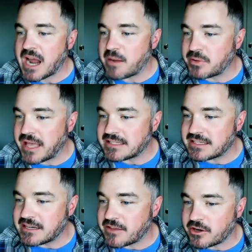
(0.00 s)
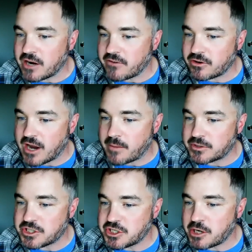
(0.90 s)
I planted another cover crop,
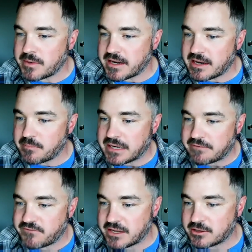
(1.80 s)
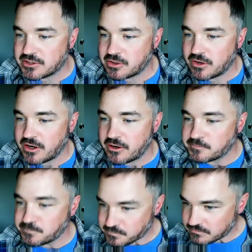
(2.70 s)
which germinated, but it failed to grow.